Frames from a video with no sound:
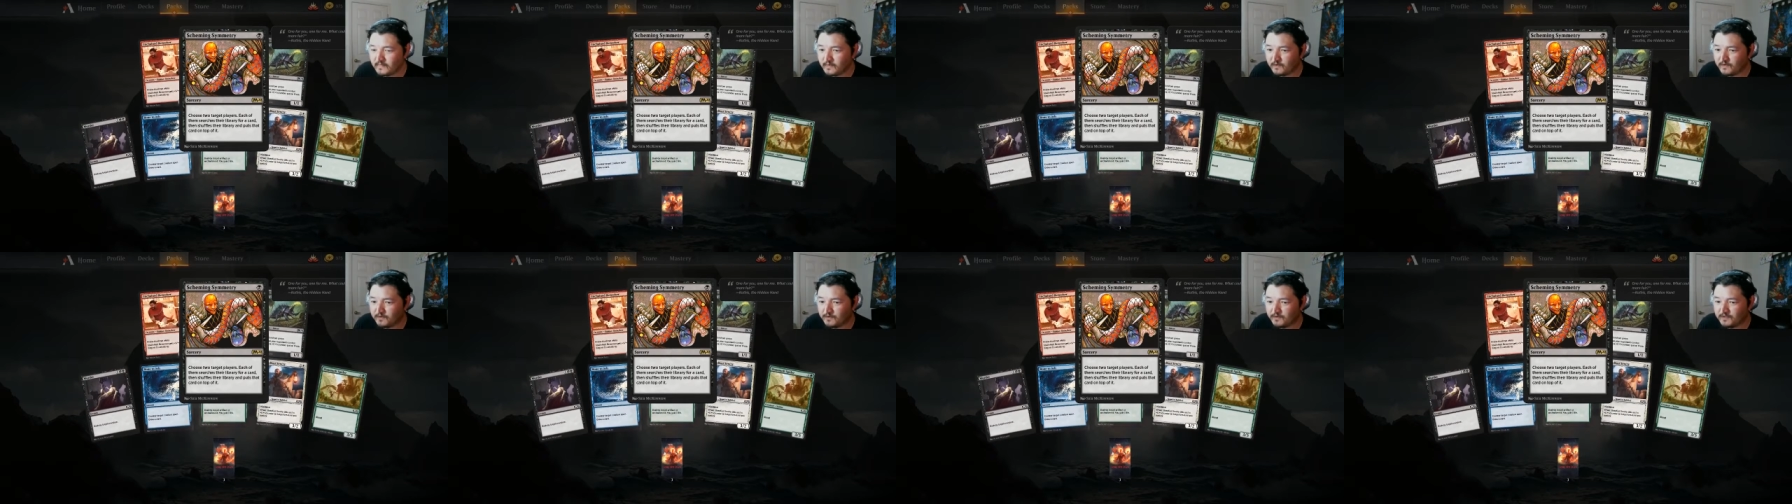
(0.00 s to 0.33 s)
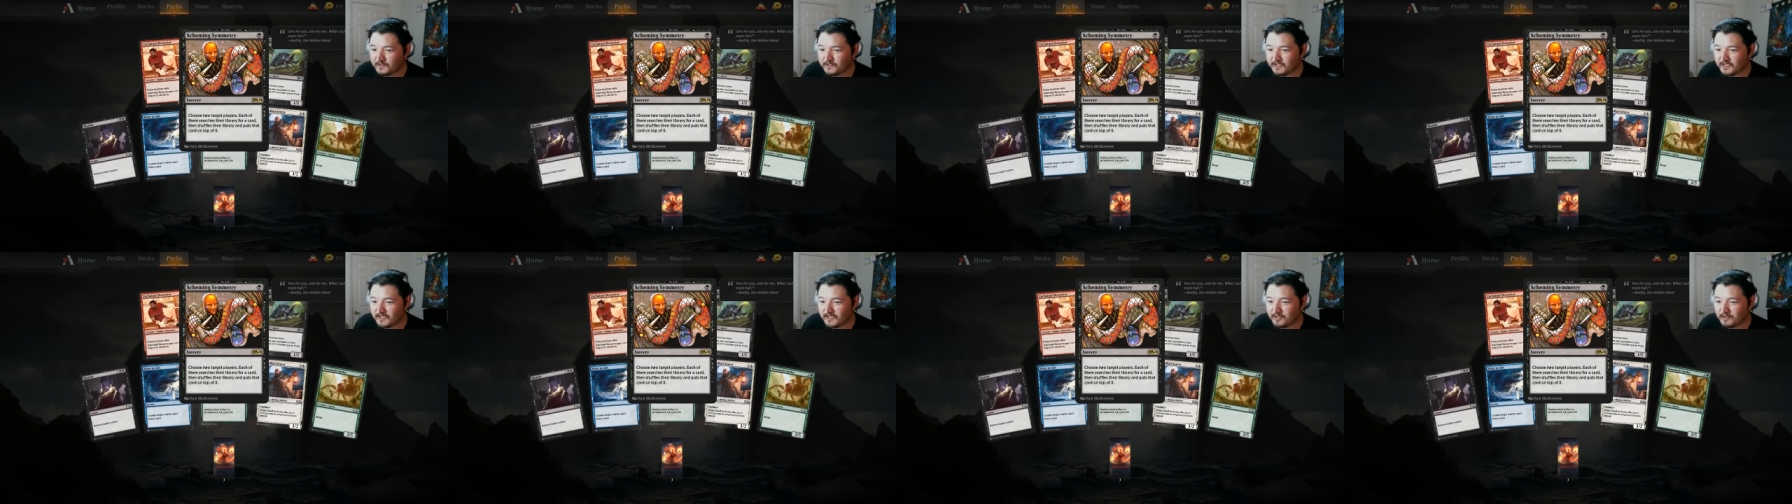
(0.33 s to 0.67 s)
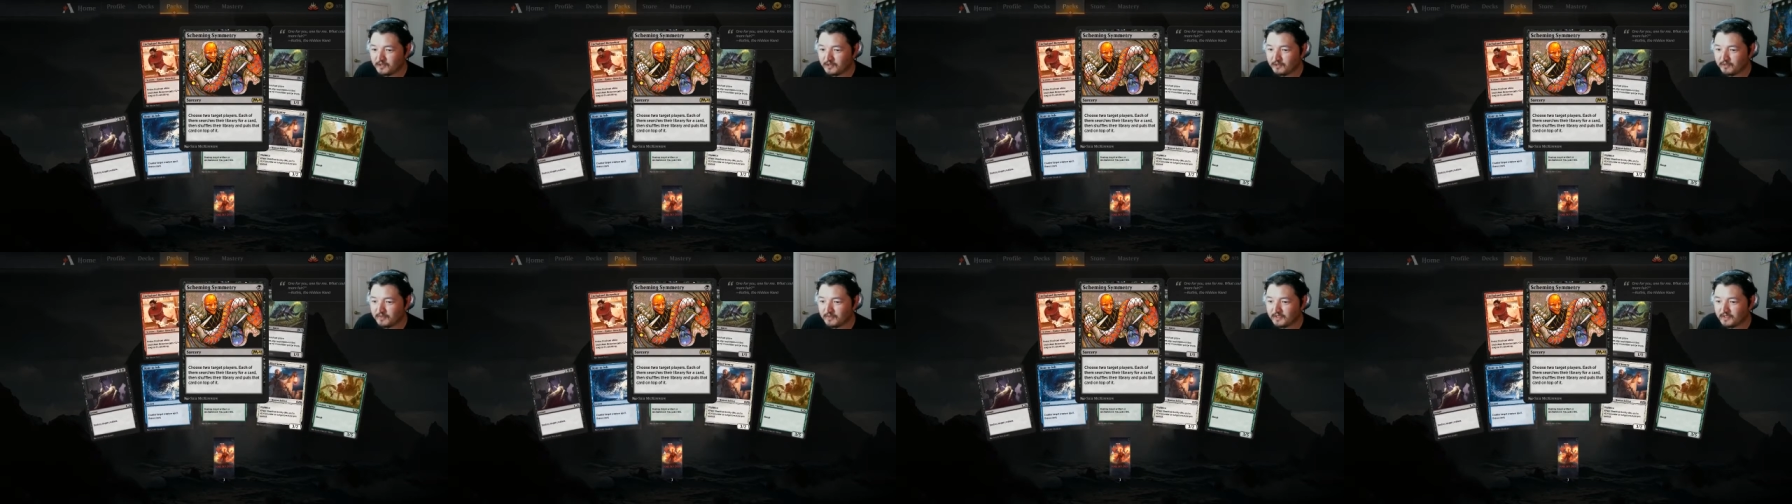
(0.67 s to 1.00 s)
You just gotta
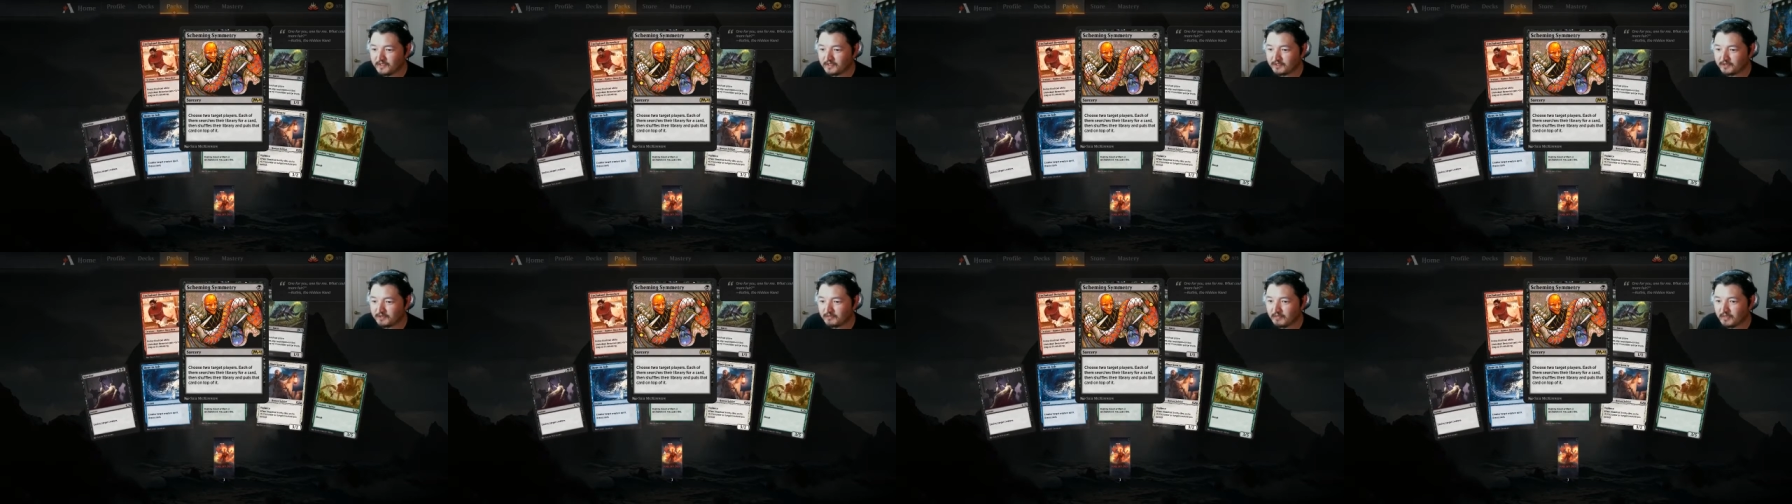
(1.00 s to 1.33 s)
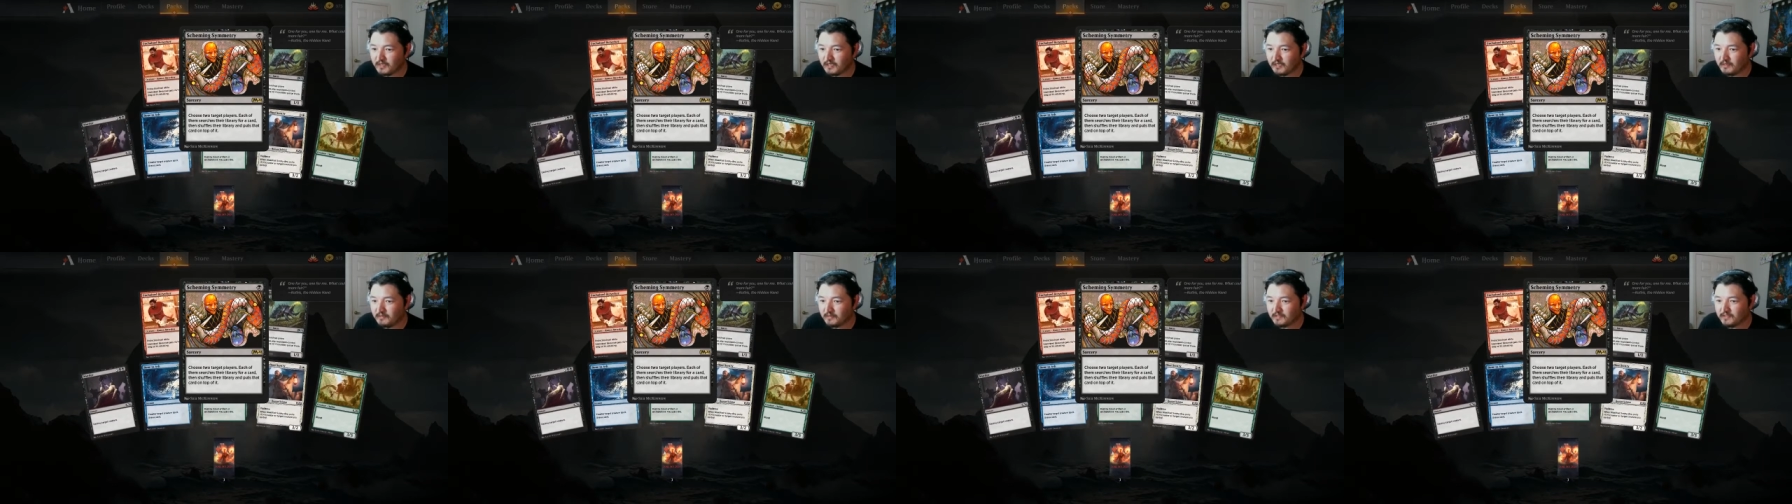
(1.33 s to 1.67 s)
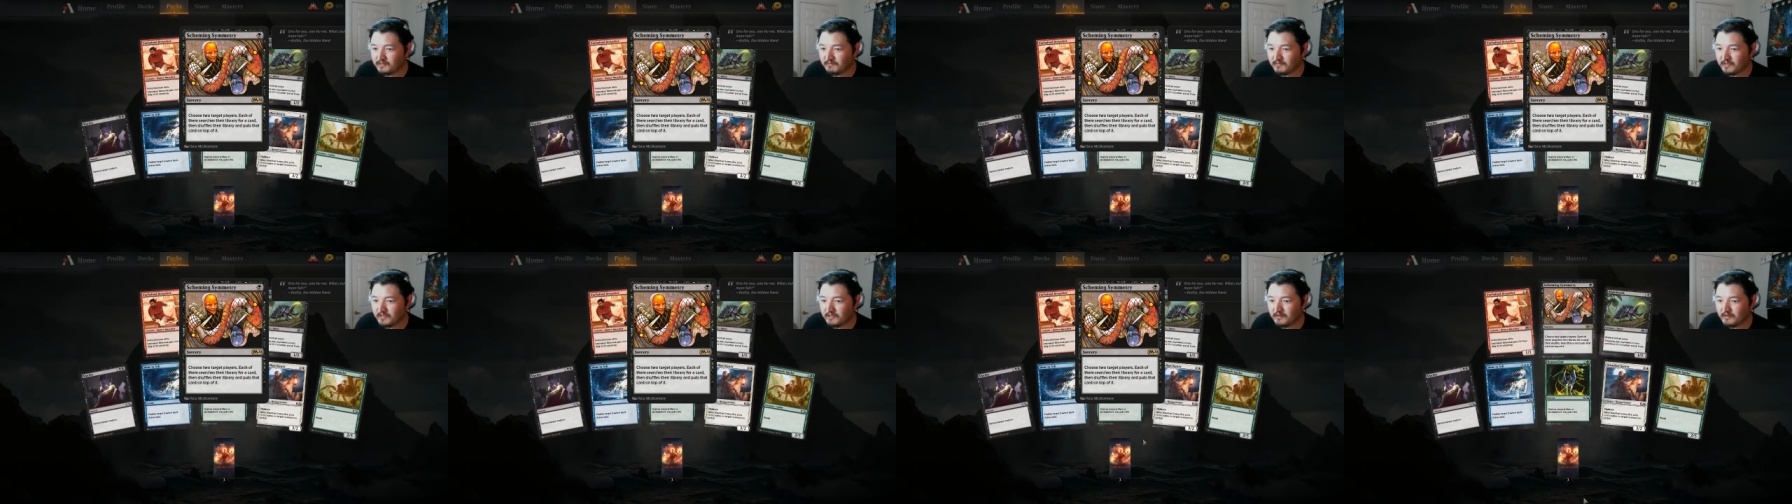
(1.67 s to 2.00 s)
hope that your bomb is
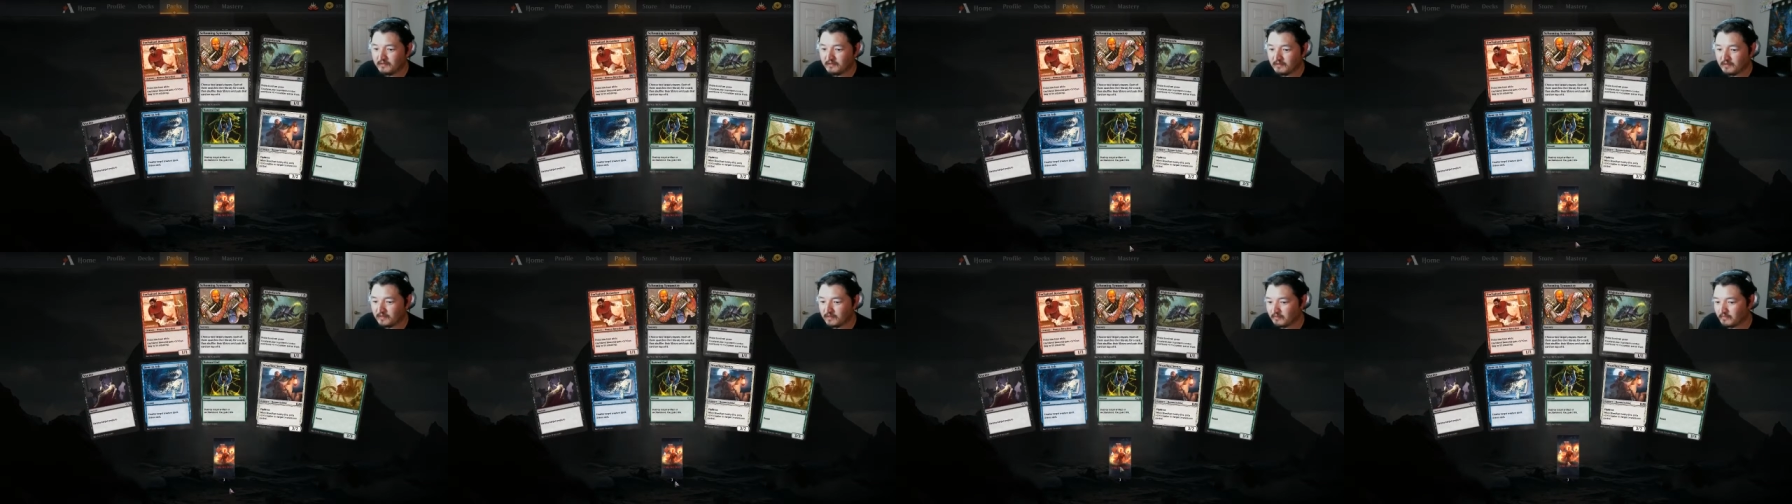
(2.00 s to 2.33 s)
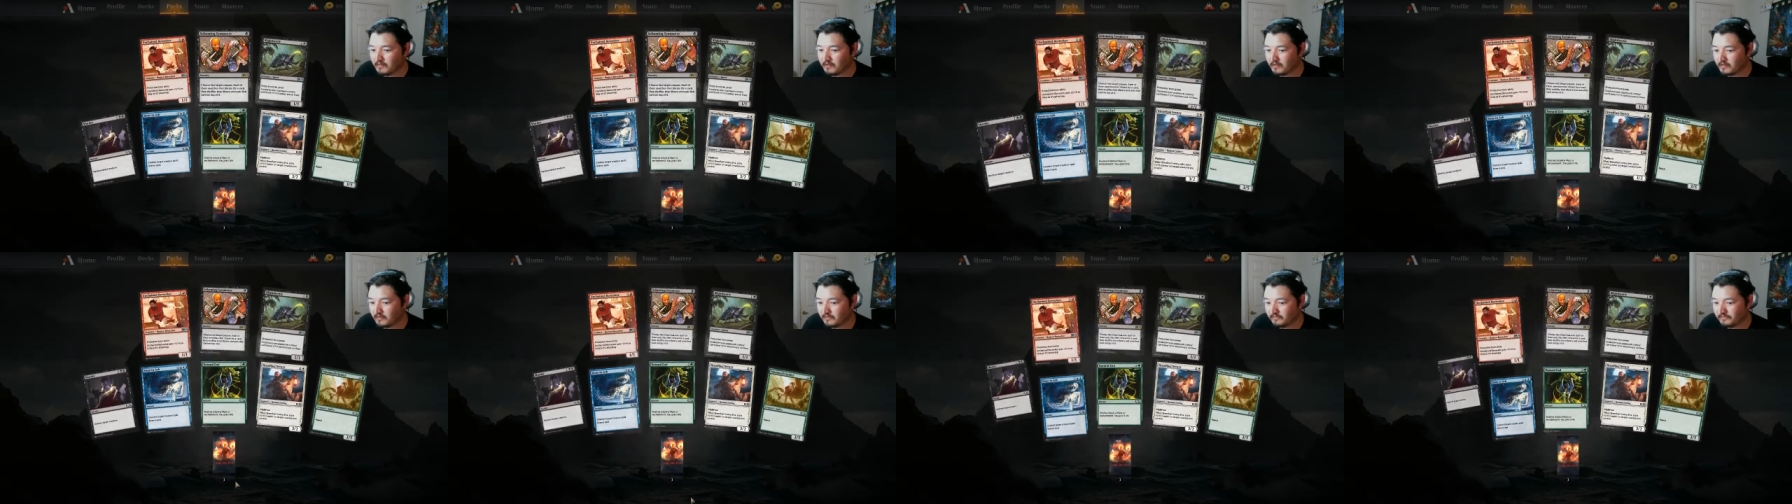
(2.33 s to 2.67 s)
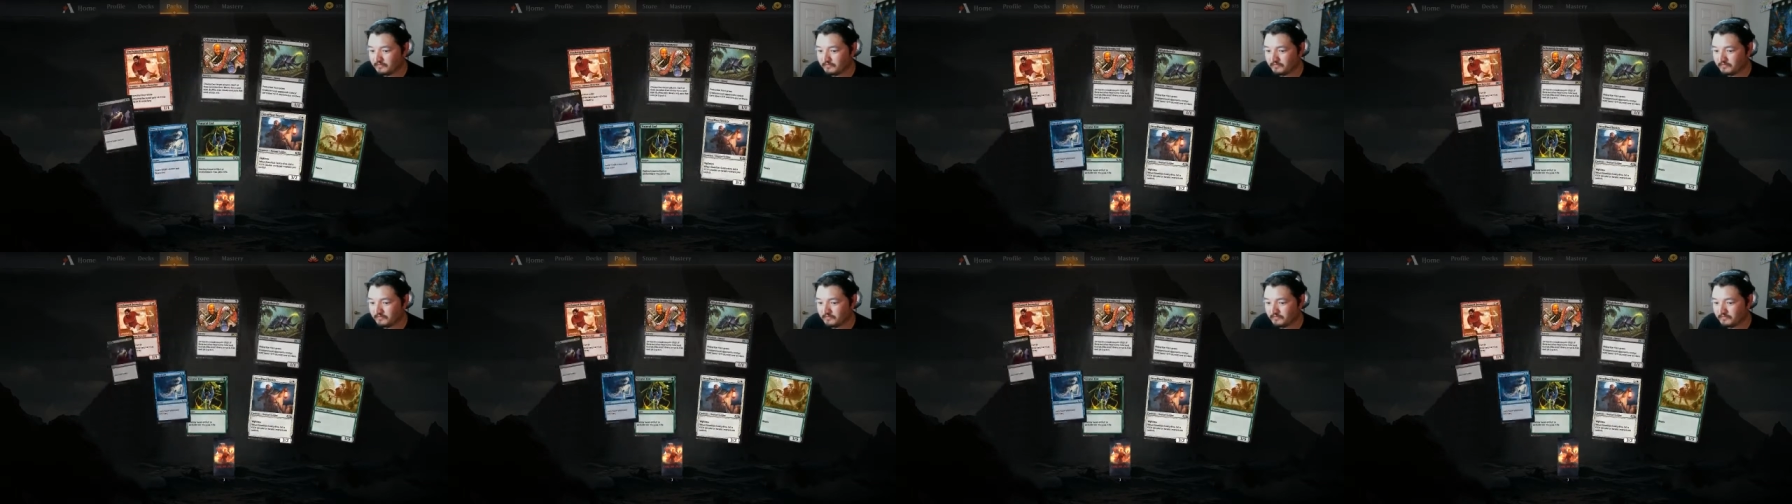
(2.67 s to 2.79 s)
better than their bomb.